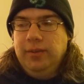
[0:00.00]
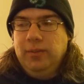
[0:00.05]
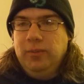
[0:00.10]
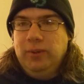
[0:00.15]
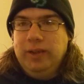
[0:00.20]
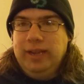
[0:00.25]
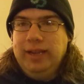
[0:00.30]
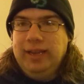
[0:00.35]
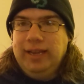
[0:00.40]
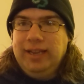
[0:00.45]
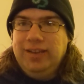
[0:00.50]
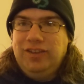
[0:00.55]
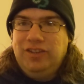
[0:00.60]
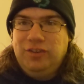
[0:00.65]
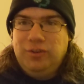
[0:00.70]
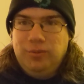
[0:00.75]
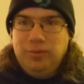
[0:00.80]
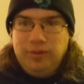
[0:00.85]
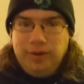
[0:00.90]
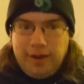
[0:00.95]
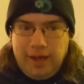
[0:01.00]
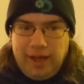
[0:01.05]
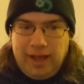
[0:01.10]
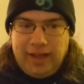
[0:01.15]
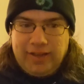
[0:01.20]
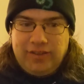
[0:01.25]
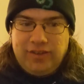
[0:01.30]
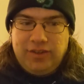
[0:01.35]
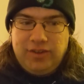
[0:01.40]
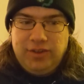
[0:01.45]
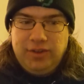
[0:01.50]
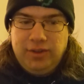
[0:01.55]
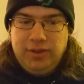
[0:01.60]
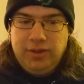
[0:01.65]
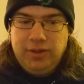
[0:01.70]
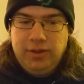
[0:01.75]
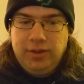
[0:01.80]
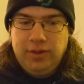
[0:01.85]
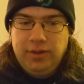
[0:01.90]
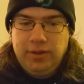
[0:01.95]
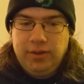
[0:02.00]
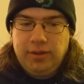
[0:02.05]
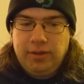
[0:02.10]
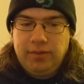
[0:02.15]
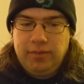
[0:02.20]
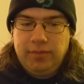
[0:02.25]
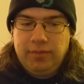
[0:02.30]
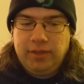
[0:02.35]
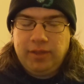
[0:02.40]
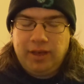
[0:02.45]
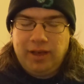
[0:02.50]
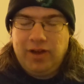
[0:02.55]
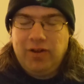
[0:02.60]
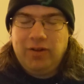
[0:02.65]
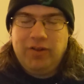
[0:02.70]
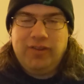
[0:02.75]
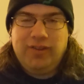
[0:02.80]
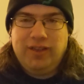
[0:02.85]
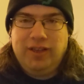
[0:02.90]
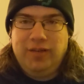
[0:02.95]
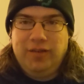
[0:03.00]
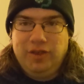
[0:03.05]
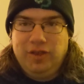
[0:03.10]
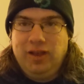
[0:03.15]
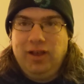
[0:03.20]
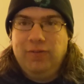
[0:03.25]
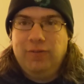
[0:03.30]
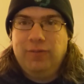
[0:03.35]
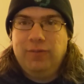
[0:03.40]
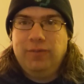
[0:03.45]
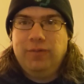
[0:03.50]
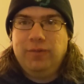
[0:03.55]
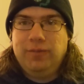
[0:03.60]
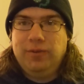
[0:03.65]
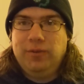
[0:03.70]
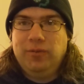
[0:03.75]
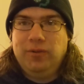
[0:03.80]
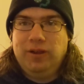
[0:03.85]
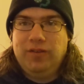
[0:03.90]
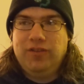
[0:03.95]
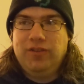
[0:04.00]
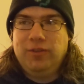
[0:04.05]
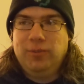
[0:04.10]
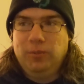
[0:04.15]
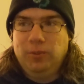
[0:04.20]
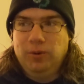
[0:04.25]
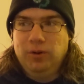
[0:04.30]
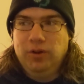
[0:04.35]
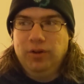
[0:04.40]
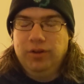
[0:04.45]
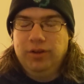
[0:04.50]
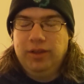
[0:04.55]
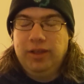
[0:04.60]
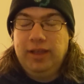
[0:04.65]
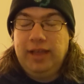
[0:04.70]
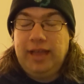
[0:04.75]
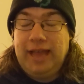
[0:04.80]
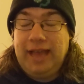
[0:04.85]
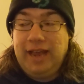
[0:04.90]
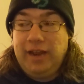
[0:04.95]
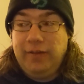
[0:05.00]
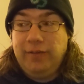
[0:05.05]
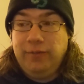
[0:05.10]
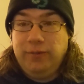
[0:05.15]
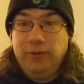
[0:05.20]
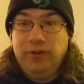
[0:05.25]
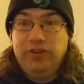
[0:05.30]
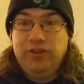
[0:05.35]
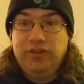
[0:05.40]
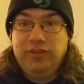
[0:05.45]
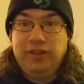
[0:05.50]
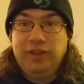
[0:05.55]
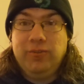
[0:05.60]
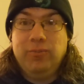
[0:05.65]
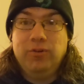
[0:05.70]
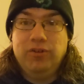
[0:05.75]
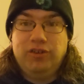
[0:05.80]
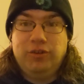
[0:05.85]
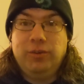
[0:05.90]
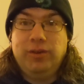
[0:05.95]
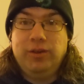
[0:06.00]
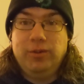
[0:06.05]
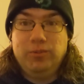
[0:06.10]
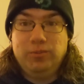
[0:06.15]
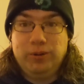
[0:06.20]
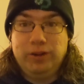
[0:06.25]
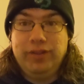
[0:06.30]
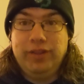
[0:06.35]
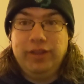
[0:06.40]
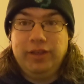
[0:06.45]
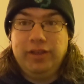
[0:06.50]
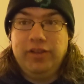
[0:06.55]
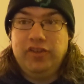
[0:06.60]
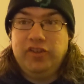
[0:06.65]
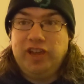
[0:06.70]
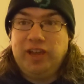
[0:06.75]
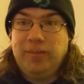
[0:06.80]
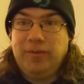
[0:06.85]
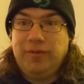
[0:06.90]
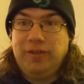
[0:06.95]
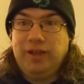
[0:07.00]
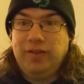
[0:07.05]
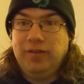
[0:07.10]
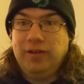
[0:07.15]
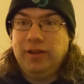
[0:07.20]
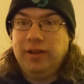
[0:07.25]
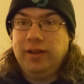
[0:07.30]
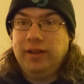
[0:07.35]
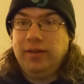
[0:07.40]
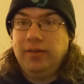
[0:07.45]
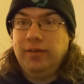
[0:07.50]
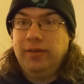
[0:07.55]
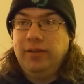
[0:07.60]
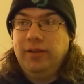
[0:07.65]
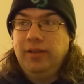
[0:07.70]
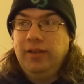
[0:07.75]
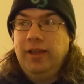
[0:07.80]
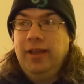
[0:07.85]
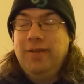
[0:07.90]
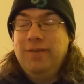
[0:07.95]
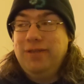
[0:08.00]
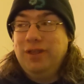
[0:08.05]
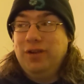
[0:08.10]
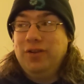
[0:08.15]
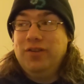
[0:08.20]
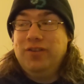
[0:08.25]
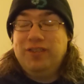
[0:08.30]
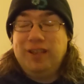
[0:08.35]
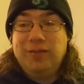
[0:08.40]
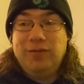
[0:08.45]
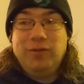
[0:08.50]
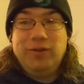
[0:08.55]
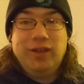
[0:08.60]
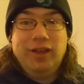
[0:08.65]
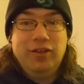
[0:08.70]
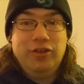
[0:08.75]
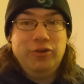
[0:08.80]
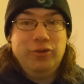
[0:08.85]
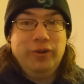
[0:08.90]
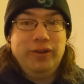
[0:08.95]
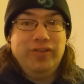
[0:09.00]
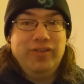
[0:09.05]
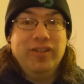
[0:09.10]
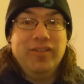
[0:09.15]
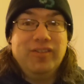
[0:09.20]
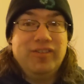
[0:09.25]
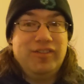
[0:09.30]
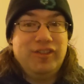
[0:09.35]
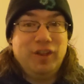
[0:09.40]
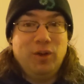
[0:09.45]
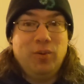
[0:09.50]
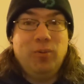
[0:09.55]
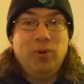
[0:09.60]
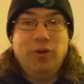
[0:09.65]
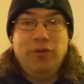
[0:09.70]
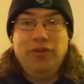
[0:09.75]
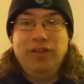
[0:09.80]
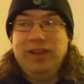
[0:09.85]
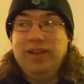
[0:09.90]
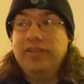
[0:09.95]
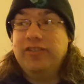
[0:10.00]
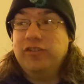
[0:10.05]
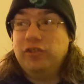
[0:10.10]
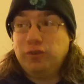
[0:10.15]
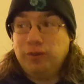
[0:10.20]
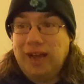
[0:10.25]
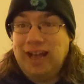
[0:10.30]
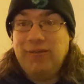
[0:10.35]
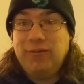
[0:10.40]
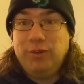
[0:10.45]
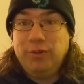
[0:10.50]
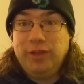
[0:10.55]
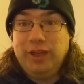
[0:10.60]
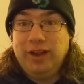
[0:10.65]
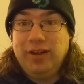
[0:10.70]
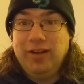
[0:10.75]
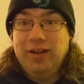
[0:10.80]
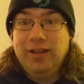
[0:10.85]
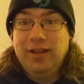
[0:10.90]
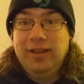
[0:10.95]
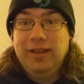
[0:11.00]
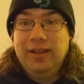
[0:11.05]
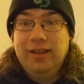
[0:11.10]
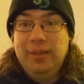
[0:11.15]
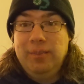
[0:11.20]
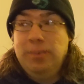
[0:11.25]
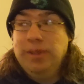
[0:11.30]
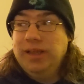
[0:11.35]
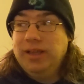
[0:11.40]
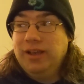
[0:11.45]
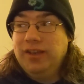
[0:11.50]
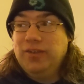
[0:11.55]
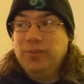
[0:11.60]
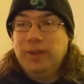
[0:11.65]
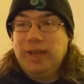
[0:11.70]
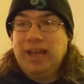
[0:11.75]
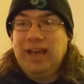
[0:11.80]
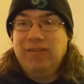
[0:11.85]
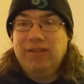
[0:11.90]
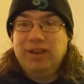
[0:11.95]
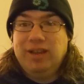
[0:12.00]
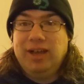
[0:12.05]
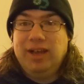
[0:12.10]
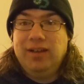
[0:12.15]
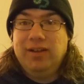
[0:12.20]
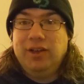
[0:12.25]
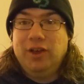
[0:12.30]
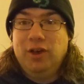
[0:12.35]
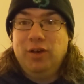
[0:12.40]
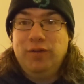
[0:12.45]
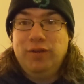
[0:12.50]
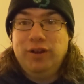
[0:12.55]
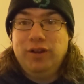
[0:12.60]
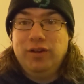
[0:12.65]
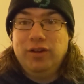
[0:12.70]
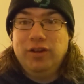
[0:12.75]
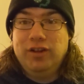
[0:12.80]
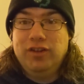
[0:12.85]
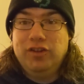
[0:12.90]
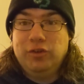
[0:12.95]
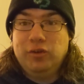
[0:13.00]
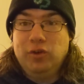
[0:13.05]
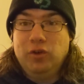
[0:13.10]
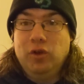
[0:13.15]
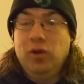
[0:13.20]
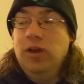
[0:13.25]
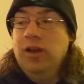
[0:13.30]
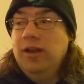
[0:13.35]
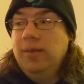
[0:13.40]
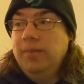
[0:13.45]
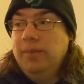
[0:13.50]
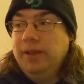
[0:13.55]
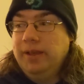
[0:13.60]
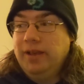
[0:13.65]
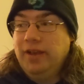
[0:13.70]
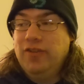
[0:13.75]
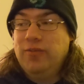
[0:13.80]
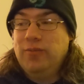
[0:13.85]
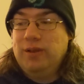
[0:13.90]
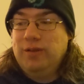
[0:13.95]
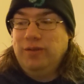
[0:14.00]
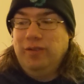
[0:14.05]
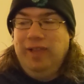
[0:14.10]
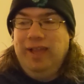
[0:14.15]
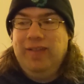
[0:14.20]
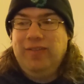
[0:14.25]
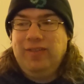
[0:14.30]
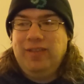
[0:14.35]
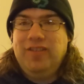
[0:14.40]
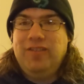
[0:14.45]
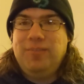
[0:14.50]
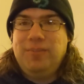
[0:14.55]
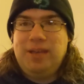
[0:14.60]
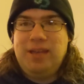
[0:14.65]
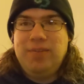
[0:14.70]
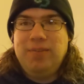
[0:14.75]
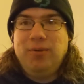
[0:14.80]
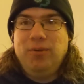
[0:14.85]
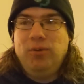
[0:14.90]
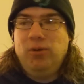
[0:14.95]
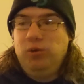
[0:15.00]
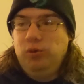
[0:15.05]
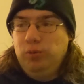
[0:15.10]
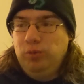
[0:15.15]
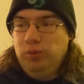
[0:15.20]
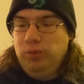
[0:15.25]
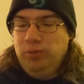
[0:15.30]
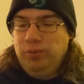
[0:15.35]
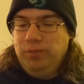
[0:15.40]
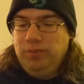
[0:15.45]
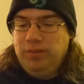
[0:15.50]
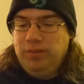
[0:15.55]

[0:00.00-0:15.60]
We need to not cut ourselves off from the rest of the world. And unfortunately, we're doing a really good job of that right now. There are several countries that still won't let us travel there because we haven't gotten COVID under control, because we've let these people who